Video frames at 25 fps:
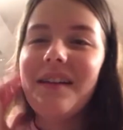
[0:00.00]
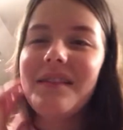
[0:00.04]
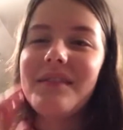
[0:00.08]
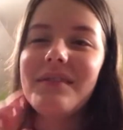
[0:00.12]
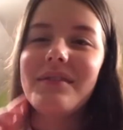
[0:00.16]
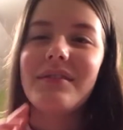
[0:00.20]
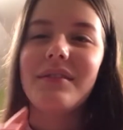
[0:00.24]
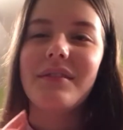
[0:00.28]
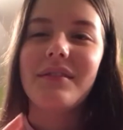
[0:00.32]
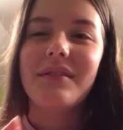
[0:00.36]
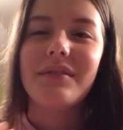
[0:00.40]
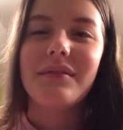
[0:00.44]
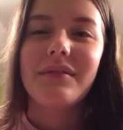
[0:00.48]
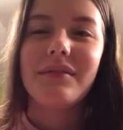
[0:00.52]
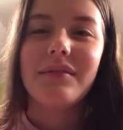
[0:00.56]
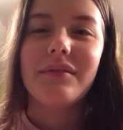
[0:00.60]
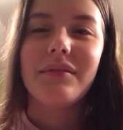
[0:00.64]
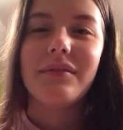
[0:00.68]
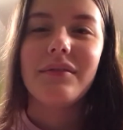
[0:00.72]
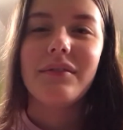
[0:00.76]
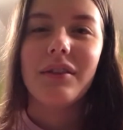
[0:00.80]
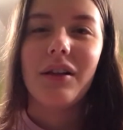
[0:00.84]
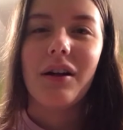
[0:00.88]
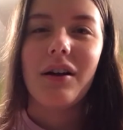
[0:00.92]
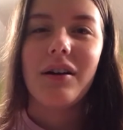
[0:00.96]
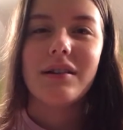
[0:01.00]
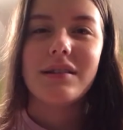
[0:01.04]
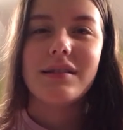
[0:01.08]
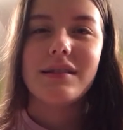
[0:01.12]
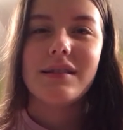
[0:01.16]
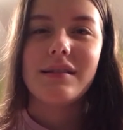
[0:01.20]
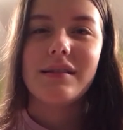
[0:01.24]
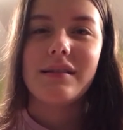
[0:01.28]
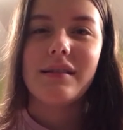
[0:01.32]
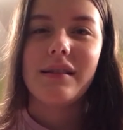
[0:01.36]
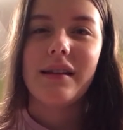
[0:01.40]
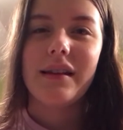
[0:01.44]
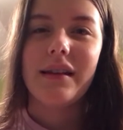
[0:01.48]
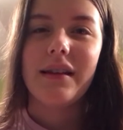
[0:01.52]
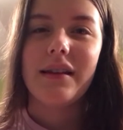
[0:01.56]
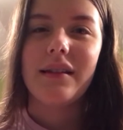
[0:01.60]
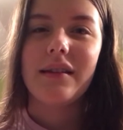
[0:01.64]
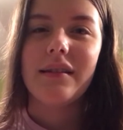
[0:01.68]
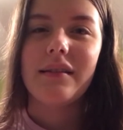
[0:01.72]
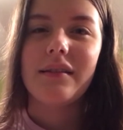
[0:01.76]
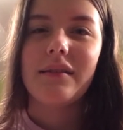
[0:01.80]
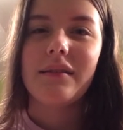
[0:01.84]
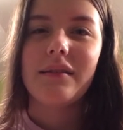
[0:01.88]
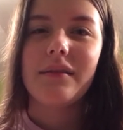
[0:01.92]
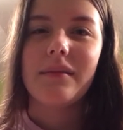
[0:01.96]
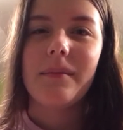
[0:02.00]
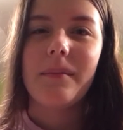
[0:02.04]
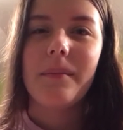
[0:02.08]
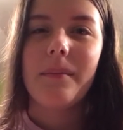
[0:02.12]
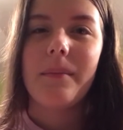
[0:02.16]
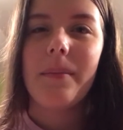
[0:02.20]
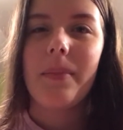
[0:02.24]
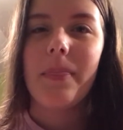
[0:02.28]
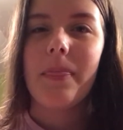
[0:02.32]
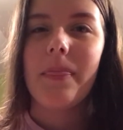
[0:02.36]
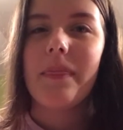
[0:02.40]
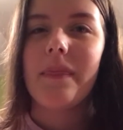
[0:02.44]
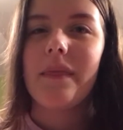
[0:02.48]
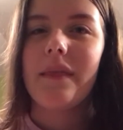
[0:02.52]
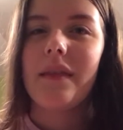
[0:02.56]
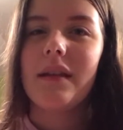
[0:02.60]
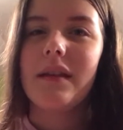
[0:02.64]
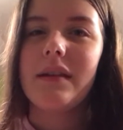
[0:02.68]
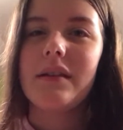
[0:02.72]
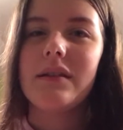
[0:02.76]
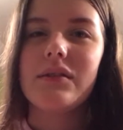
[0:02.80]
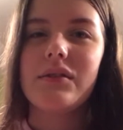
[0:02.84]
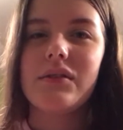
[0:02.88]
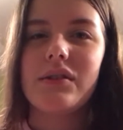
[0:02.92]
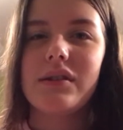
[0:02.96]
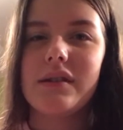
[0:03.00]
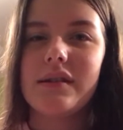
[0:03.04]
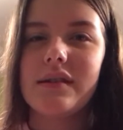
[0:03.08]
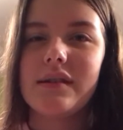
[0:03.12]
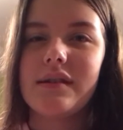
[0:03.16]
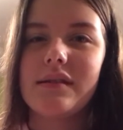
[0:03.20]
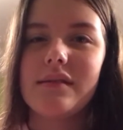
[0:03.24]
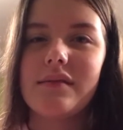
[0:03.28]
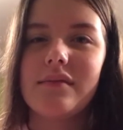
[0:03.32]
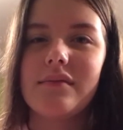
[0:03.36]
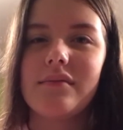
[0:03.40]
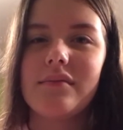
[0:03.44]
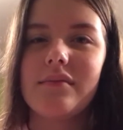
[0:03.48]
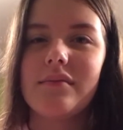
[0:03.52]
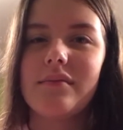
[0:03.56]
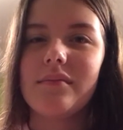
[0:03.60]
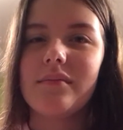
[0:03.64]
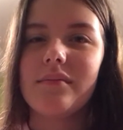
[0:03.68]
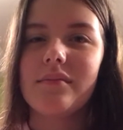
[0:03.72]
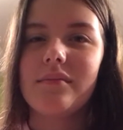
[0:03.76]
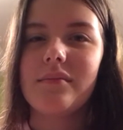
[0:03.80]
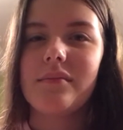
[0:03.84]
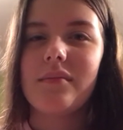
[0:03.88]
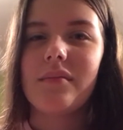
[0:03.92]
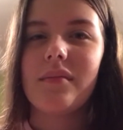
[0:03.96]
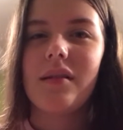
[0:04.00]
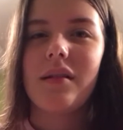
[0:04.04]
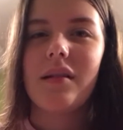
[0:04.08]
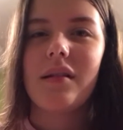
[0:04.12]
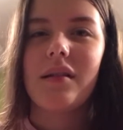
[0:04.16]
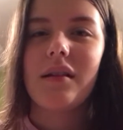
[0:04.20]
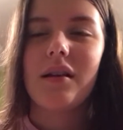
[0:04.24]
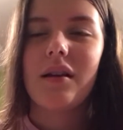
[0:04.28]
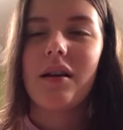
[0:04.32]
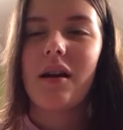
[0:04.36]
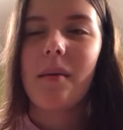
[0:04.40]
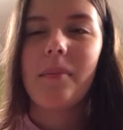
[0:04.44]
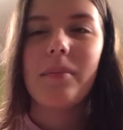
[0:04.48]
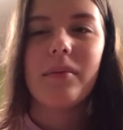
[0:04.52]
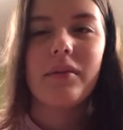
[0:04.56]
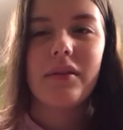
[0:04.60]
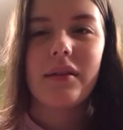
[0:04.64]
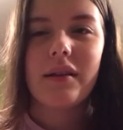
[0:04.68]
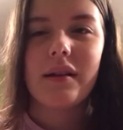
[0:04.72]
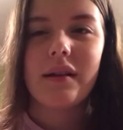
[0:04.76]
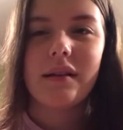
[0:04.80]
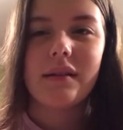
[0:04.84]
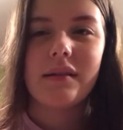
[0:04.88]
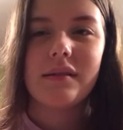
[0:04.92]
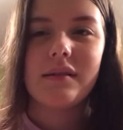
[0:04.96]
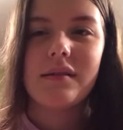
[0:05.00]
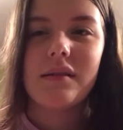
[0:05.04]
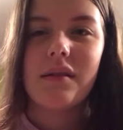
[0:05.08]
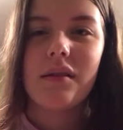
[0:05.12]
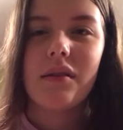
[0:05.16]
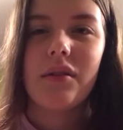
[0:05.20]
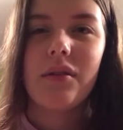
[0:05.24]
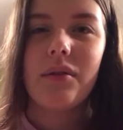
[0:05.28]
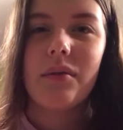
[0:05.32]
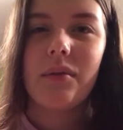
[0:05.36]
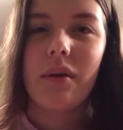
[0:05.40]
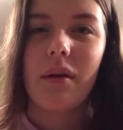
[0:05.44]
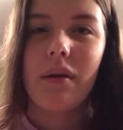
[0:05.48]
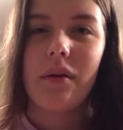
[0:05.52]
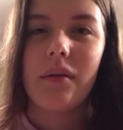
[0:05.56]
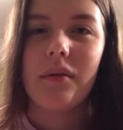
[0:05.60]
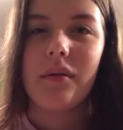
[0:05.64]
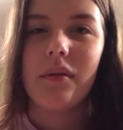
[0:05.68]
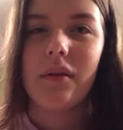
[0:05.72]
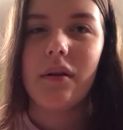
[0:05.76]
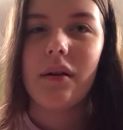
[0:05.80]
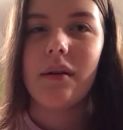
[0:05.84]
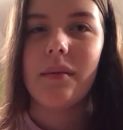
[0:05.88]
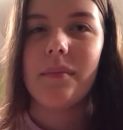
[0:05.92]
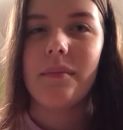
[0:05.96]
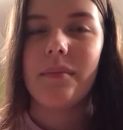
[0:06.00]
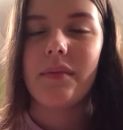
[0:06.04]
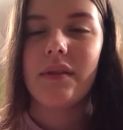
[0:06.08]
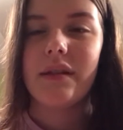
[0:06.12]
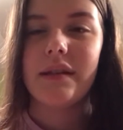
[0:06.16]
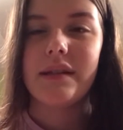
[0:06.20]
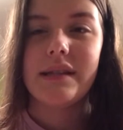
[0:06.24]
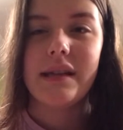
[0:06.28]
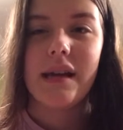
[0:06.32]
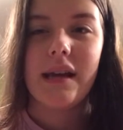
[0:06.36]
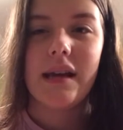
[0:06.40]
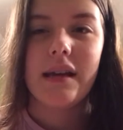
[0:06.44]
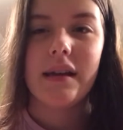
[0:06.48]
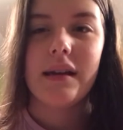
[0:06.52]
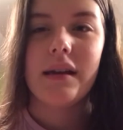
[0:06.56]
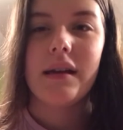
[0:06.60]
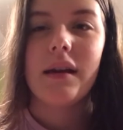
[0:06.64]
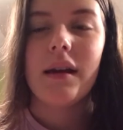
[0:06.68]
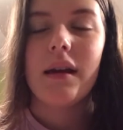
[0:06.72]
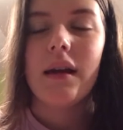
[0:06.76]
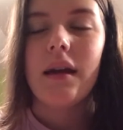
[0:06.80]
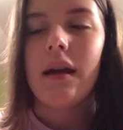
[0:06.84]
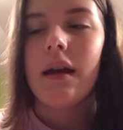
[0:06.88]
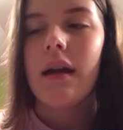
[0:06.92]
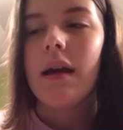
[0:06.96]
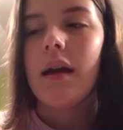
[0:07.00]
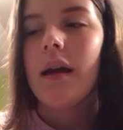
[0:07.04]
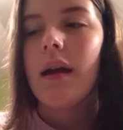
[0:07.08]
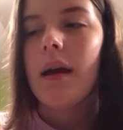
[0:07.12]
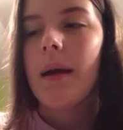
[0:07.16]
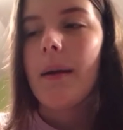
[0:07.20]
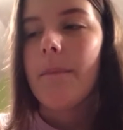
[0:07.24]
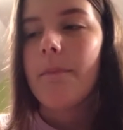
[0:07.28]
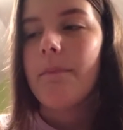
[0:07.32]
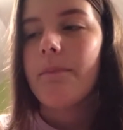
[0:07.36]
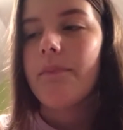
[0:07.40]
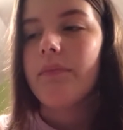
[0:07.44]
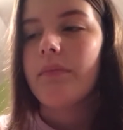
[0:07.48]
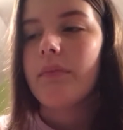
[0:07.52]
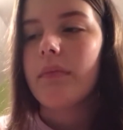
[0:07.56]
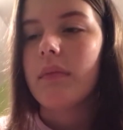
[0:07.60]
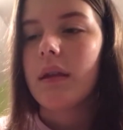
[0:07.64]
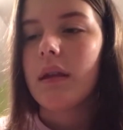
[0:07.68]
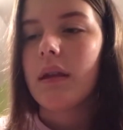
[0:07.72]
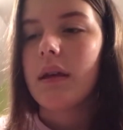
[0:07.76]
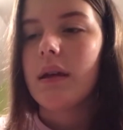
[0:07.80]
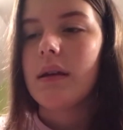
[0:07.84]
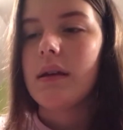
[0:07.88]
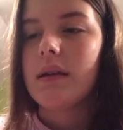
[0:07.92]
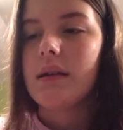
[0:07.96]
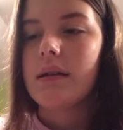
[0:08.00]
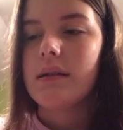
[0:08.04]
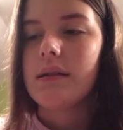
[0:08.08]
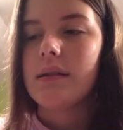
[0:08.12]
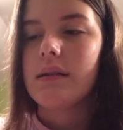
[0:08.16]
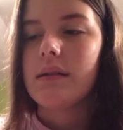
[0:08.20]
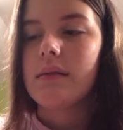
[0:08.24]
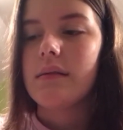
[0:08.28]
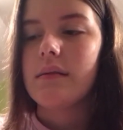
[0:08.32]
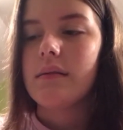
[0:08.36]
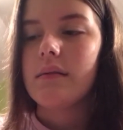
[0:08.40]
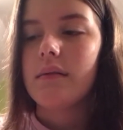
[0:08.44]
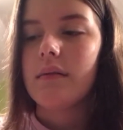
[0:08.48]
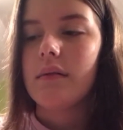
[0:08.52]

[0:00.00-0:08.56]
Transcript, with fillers: I've vlogged like just a couple things throughout um, the day because